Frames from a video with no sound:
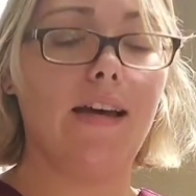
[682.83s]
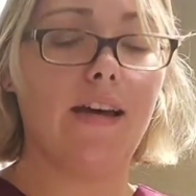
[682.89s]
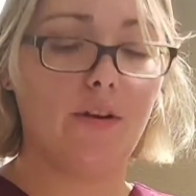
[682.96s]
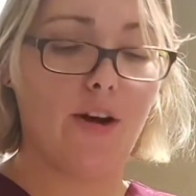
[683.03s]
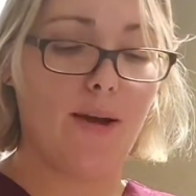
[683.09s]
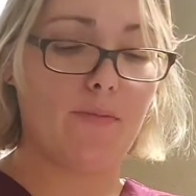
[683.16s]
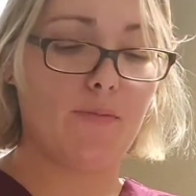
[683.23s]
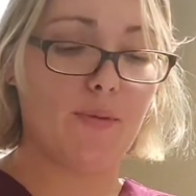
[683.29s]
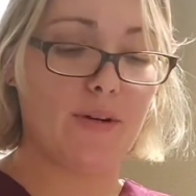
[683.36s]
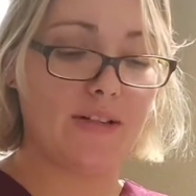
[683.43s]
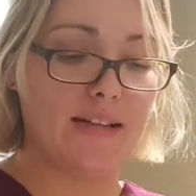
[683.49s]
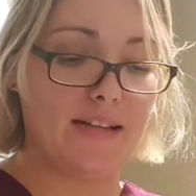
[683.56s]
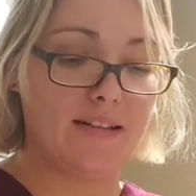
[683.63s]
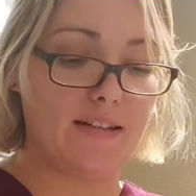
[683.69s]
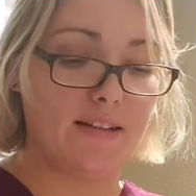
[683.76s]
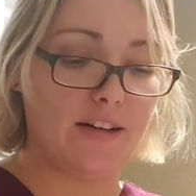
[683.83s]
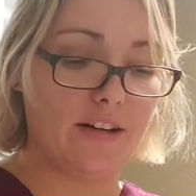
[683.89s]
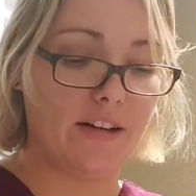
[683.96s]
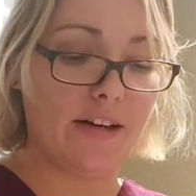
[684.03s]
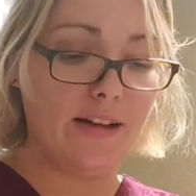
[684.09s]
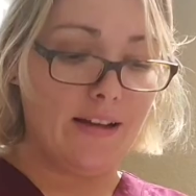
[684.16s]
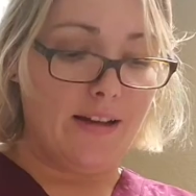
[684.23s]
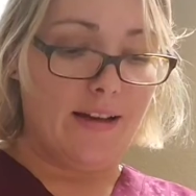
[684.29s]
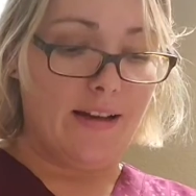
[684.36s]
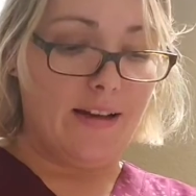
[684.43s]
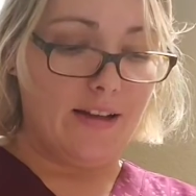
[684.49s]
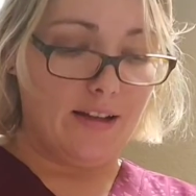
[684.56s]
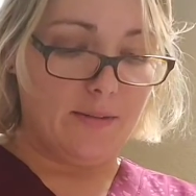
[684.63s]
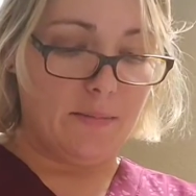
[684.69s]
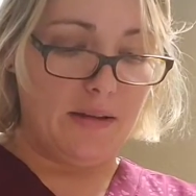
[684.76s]
grams per deciliter
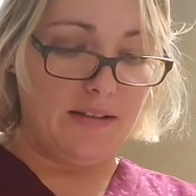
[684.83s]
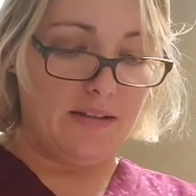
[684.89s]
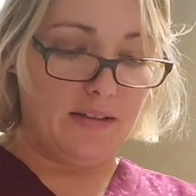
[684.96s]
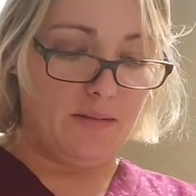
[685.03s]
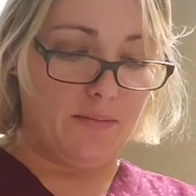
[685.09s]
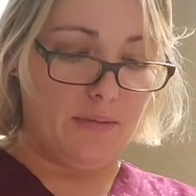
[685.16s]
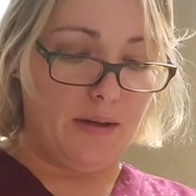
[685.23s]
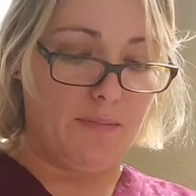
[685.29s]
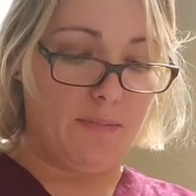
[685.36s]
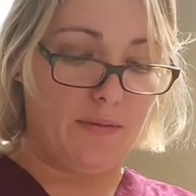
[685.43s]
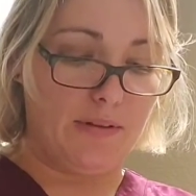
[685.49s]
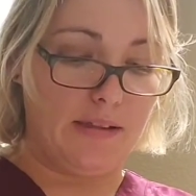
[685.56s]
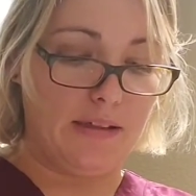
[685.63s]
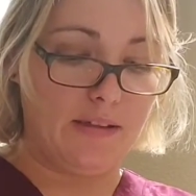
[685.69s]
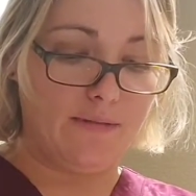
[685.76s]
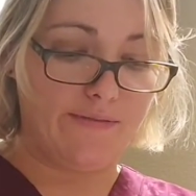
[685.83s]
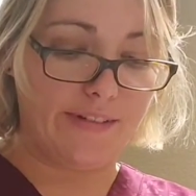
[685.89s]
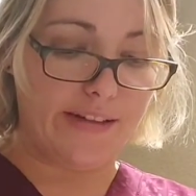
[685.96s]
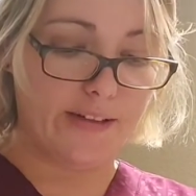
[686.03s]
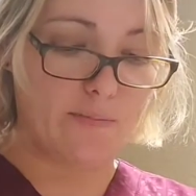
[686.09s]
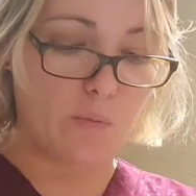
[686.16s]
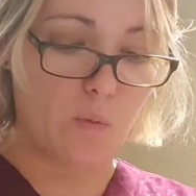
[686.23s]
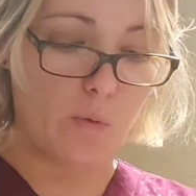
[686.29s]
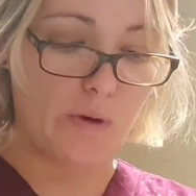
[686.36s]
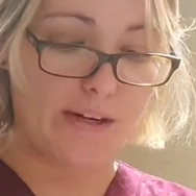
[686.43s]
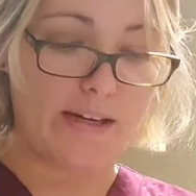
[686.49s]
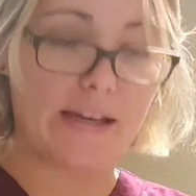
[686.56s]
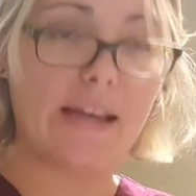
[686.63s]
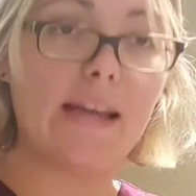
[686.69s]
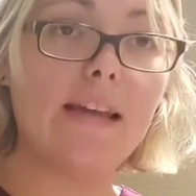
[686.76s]
is I believe what
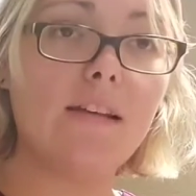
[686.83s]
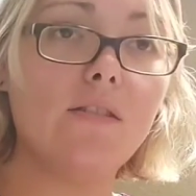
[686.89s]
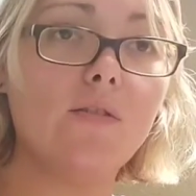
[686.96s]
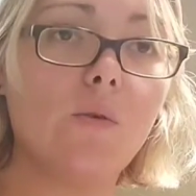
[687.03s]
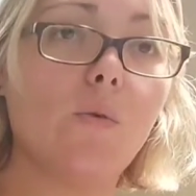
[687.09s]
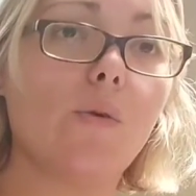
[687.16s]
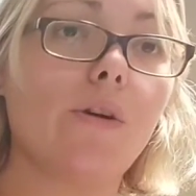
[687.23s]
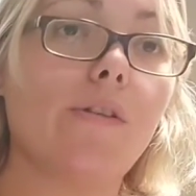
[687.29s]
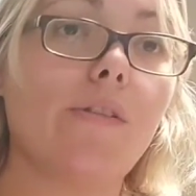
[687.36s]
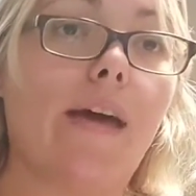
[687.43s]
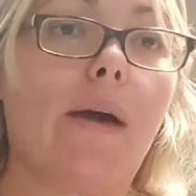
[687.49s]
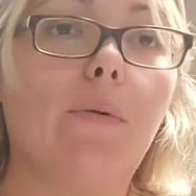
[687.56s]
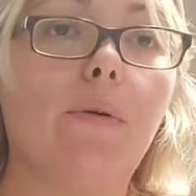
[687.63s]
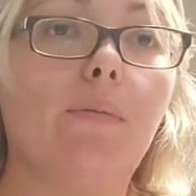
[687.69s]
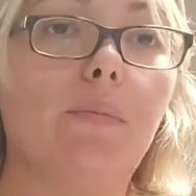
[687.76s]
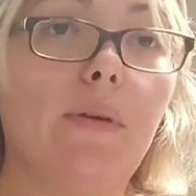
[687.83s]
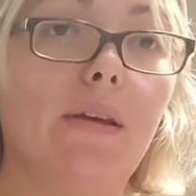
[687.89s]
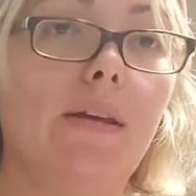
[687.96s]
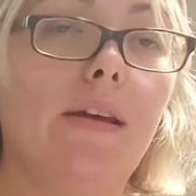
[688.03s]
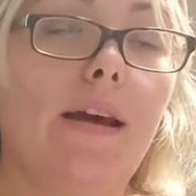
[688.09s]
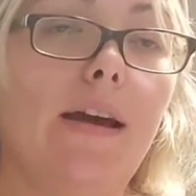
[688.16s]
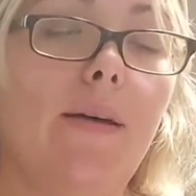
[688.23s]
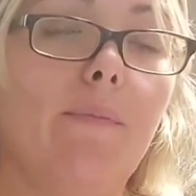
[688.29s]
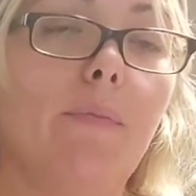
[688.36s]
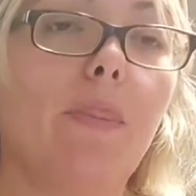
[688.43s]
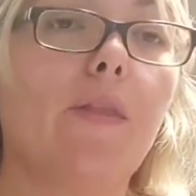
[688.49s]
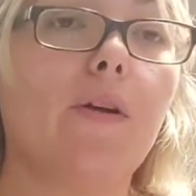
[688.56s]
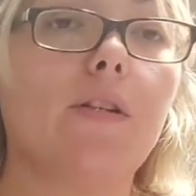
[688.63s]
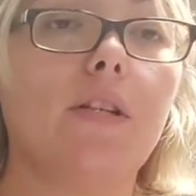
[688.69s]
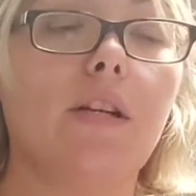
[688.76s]
it is, or that would be
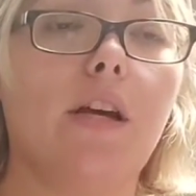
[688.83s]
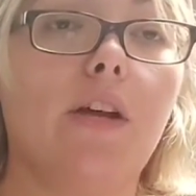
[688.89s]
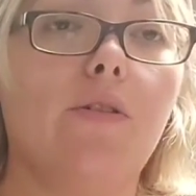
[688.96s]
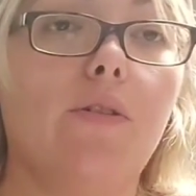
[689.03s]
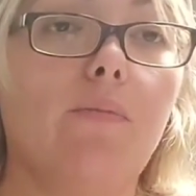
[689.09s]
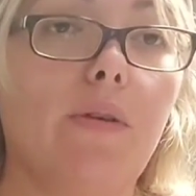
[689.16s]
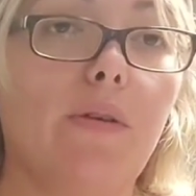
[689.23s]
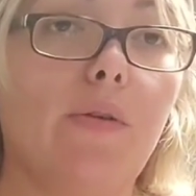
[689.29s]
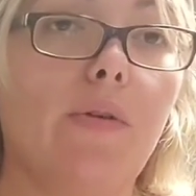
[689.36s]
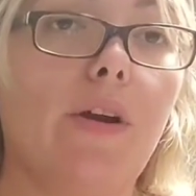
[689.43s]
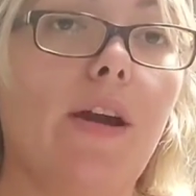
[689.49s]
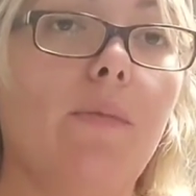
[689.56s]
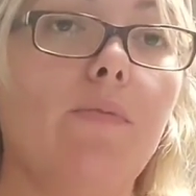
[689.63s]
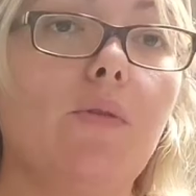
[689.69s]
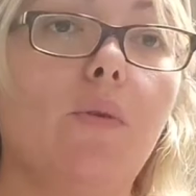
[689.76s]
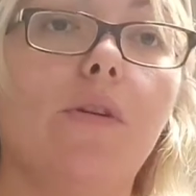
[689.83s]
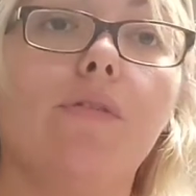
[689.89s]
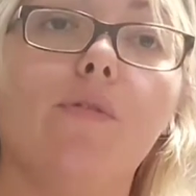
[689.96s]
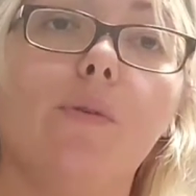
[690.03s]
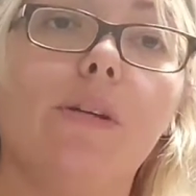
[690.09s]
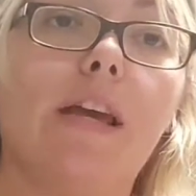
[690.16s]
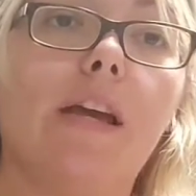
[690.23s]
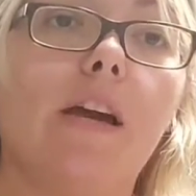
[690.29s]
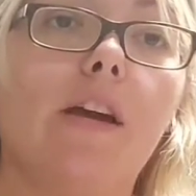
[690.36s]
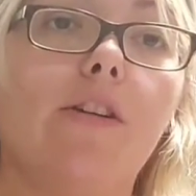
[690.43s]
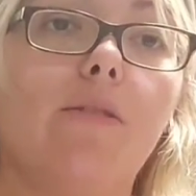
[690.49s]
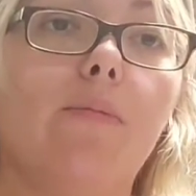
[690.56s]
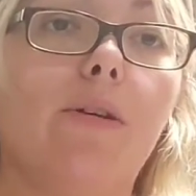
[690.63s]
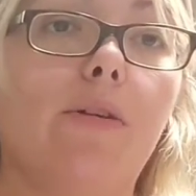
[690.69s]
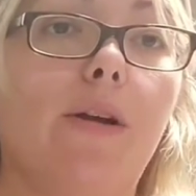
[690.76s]
1,300 milligrams or
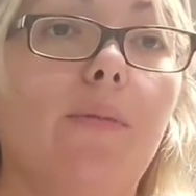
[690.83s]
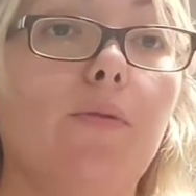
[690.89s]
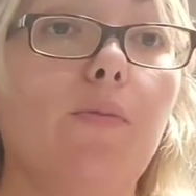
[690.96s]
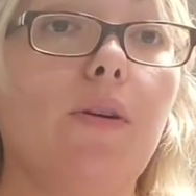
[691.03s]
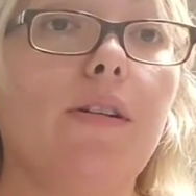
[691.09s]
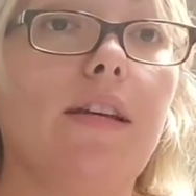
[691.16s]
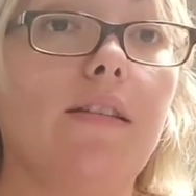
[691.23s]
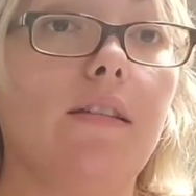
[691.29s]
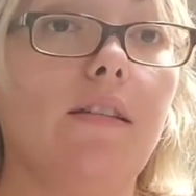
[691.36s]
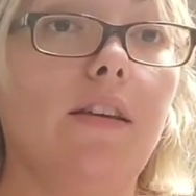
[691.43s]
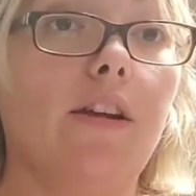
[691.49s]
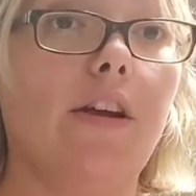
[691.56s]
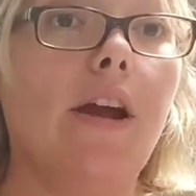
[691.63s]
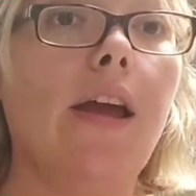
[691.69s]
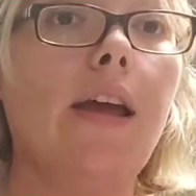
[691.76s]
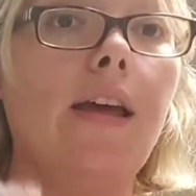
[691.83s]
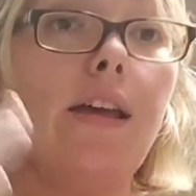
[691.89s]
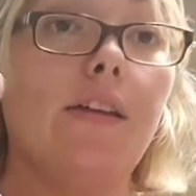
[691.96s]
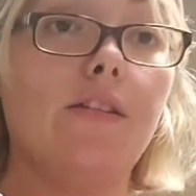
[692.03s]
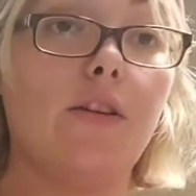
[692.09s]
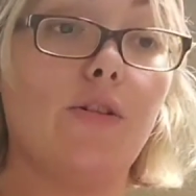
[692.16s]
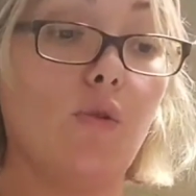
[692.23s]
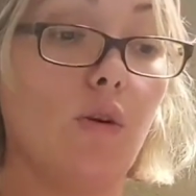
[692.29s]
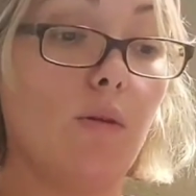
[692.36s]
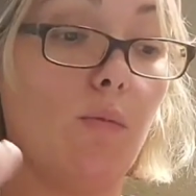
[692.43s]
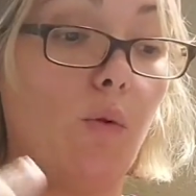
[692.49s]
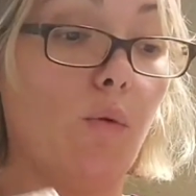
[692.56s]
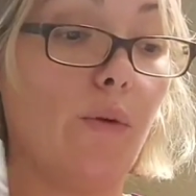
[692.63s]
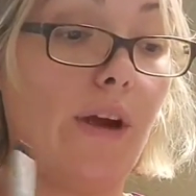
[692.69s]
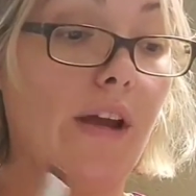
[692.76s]
4,800 milligrams per deciliter is our
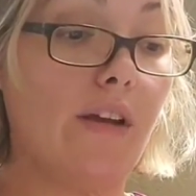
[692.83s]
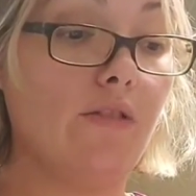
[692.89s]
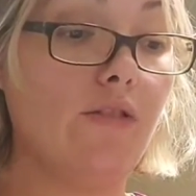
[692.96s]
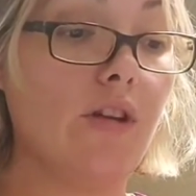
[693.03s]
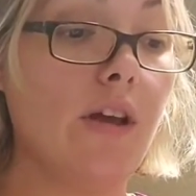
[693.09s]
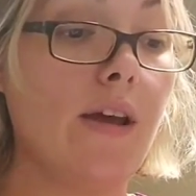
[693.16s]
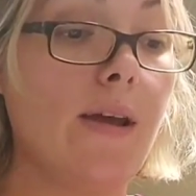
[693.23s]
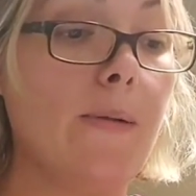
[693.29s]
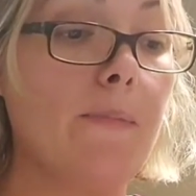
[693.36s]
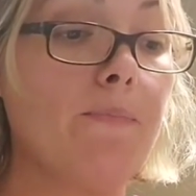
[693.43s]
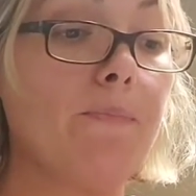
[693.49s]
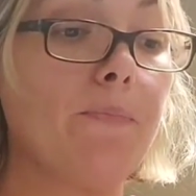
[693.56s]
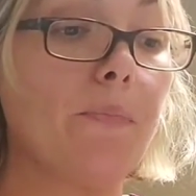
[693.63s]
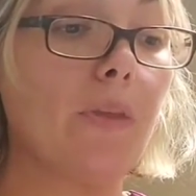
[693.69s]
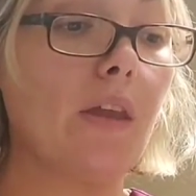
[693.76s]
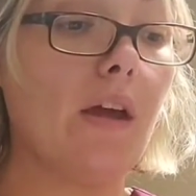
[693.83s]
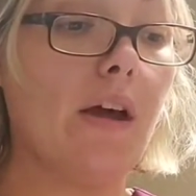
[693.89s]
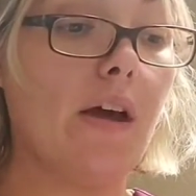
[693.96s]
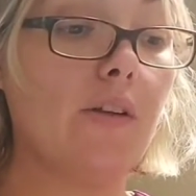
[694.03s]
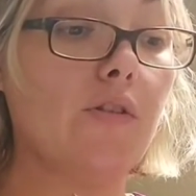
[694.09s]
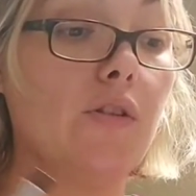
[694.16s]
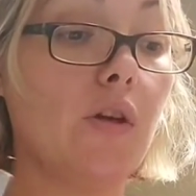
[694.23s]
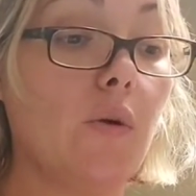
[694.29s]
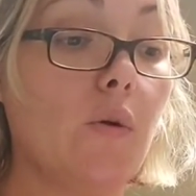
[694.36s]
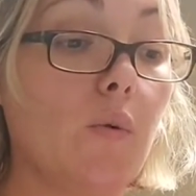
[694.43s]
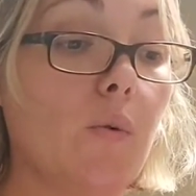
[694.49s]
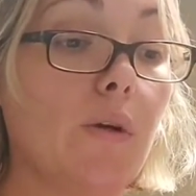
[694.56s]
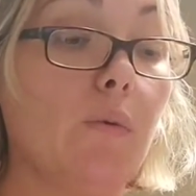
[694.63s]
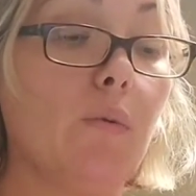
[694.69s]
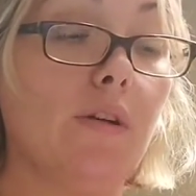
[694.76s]
normal range. So
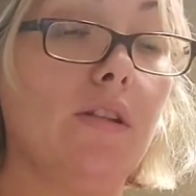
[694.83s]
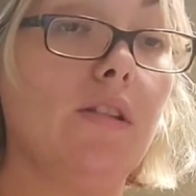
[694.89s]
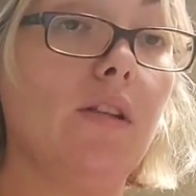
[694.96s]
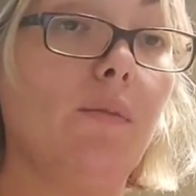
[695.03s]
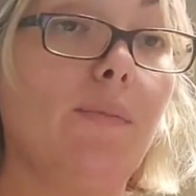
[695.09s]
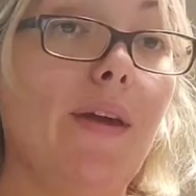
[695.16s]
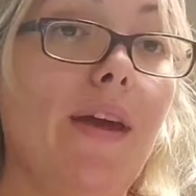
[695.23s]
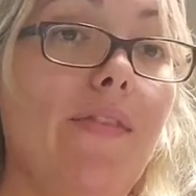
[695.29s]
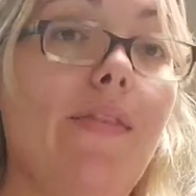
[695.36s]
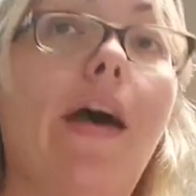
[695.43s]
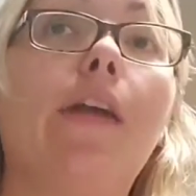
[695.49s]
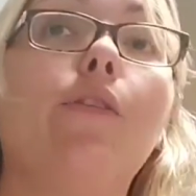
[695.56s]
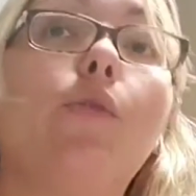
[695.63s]
we would still be in that